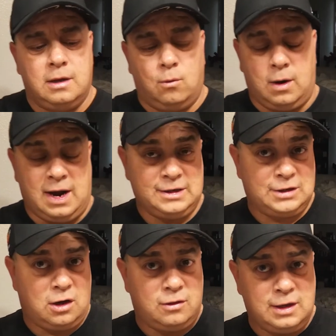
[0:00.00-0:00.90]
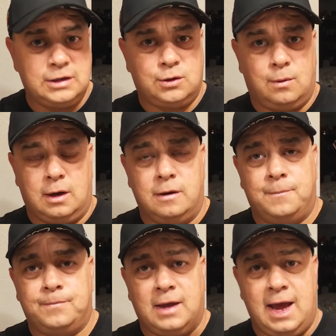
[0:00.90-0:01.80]
where I saw this
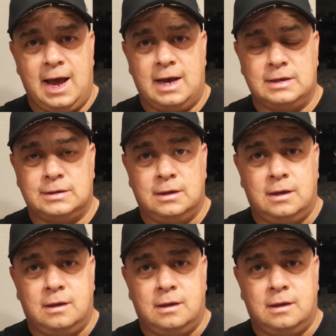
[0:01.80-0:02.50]
one as